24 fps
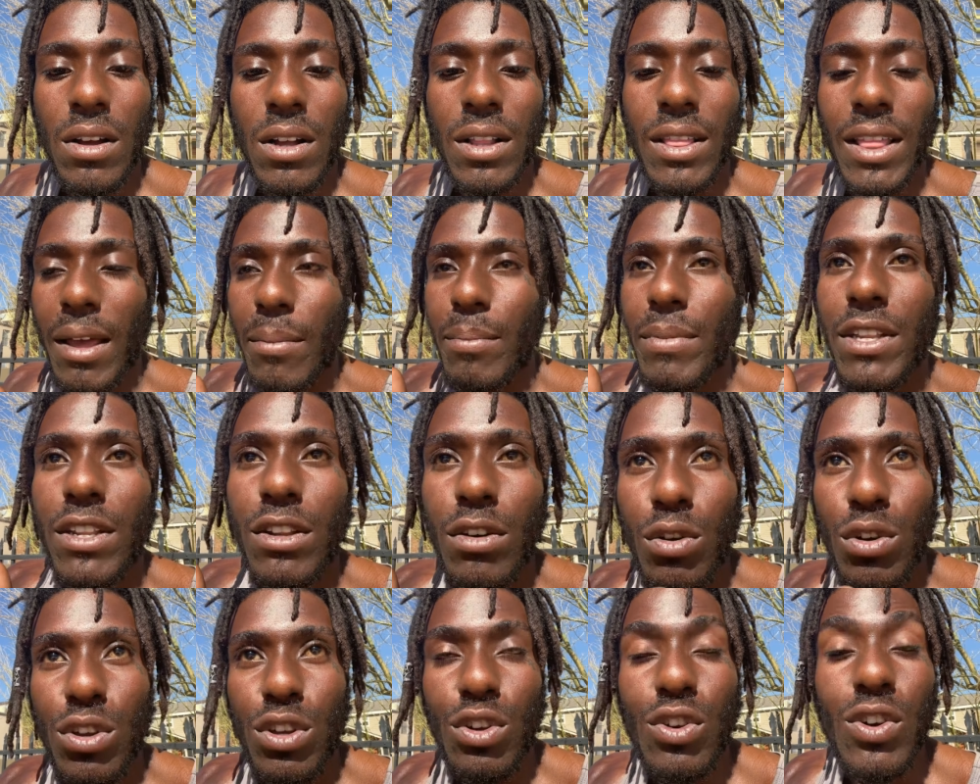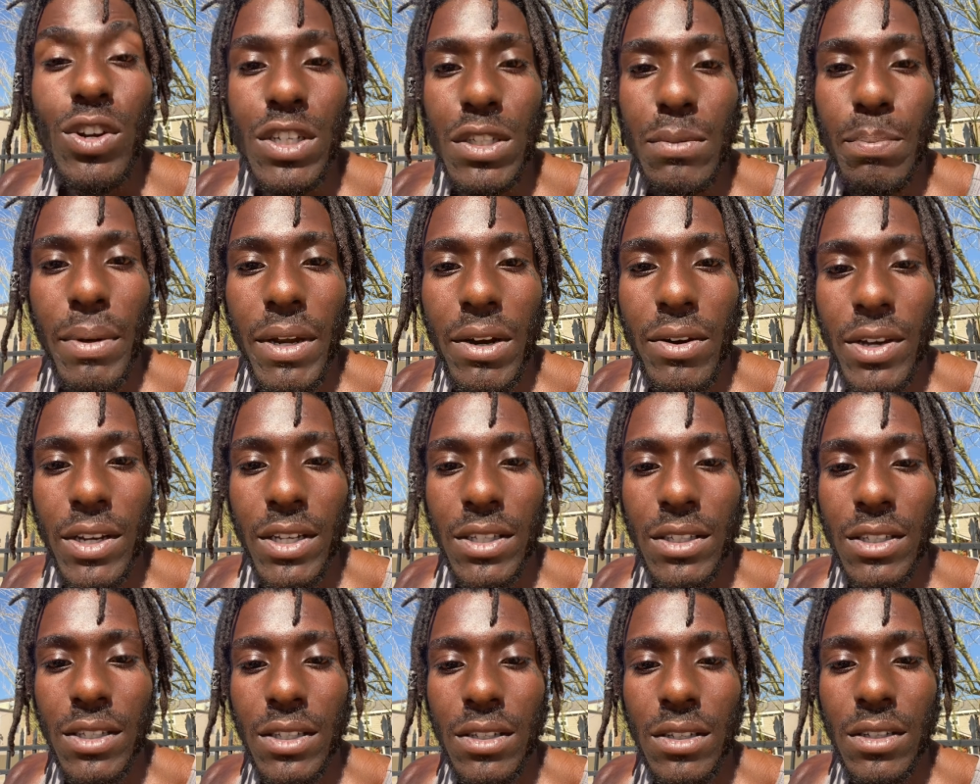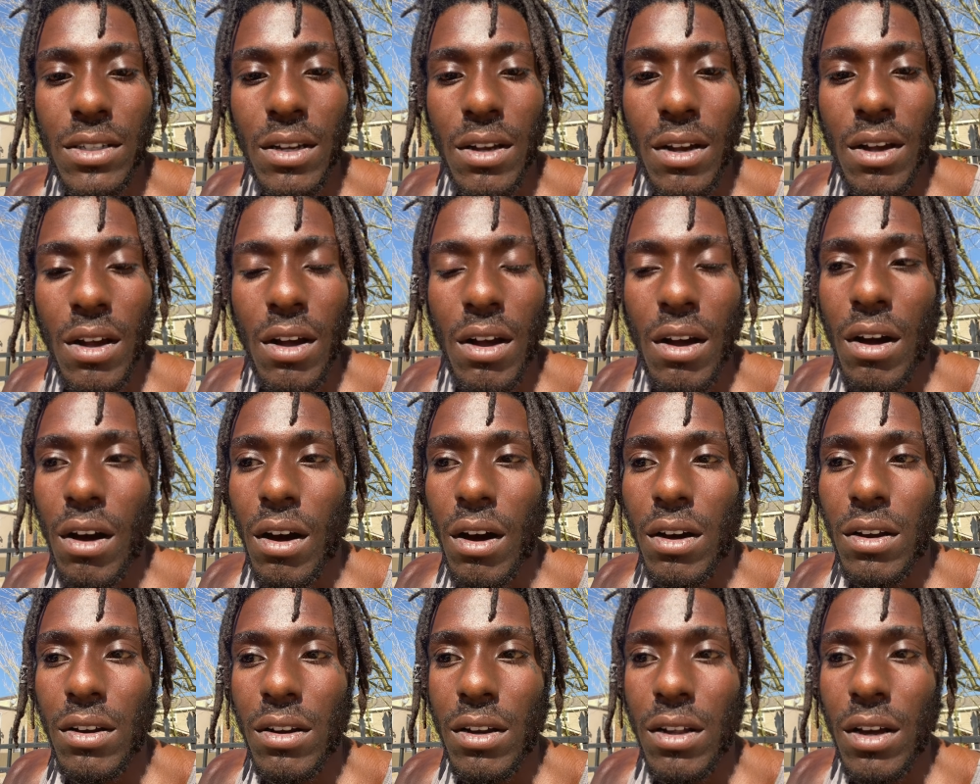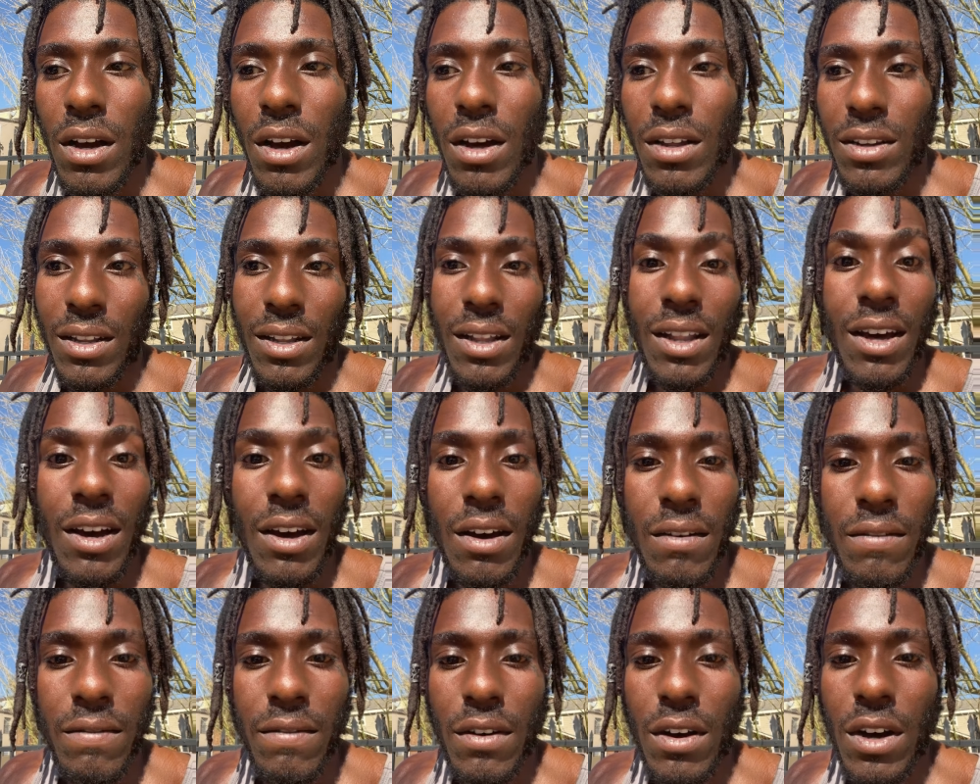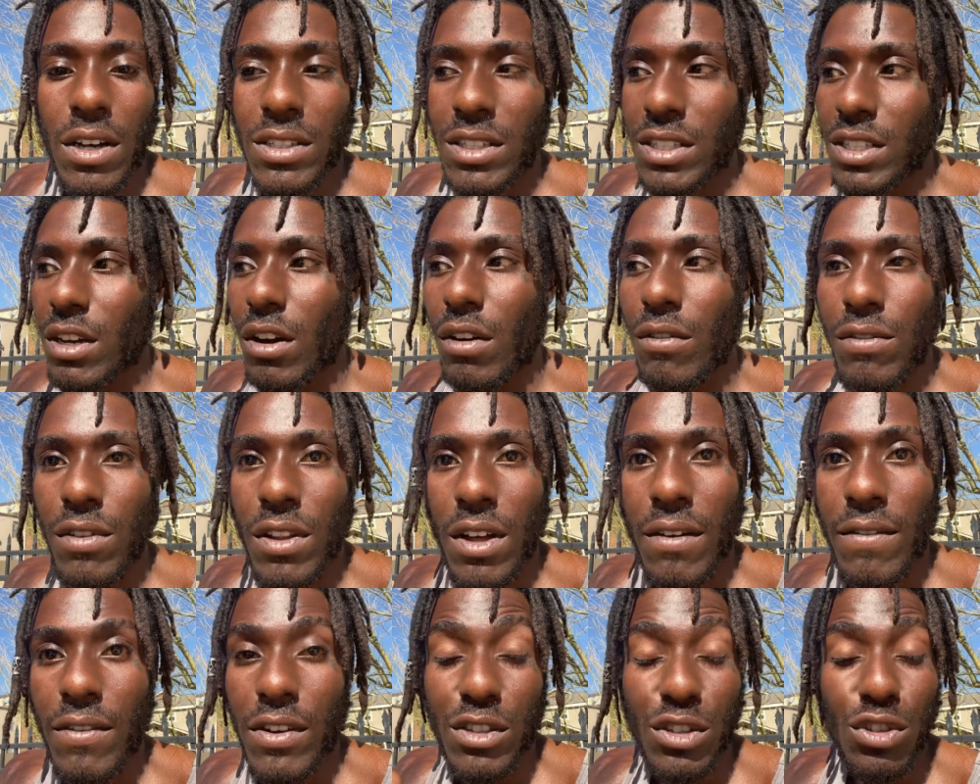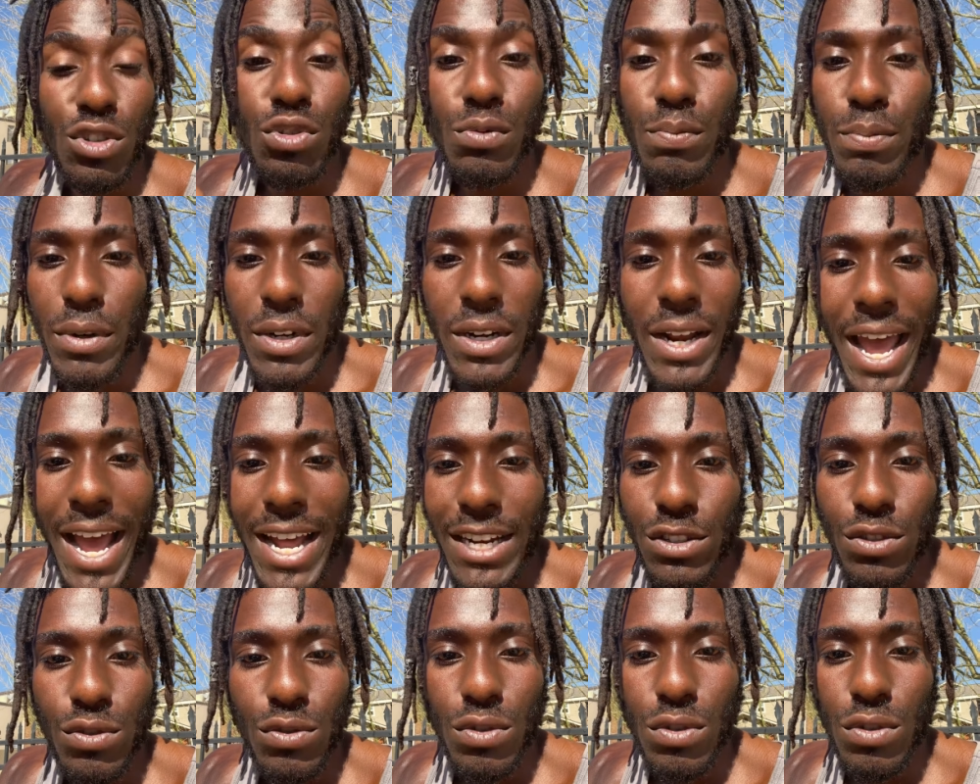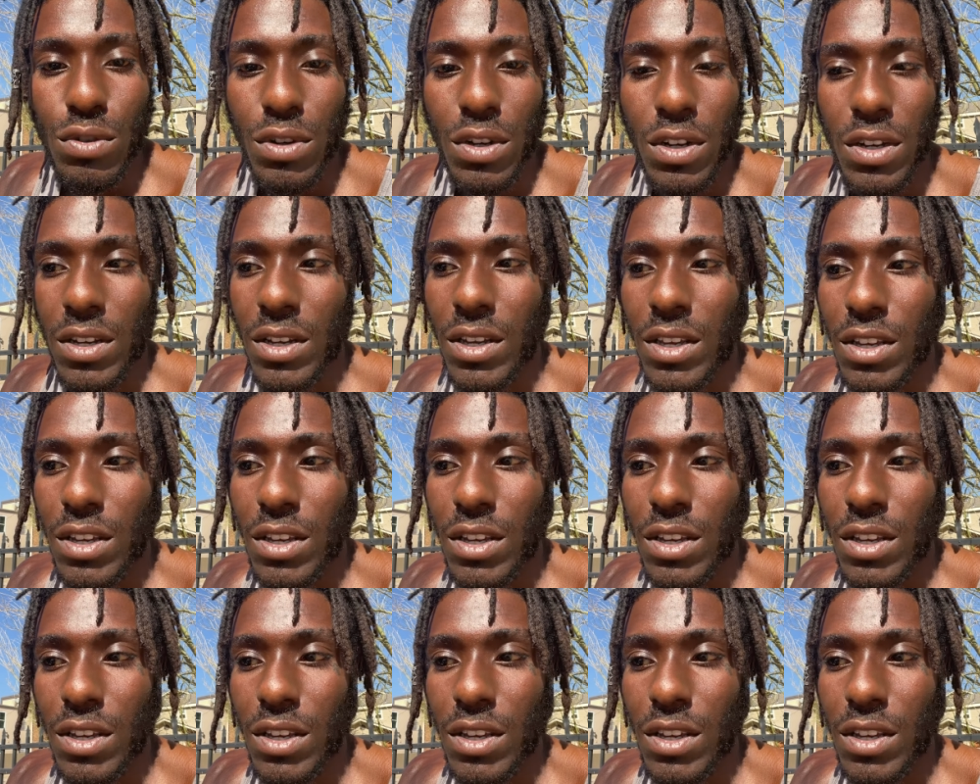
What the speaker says: Let me know your experiences on love, on self-love, on supernatural,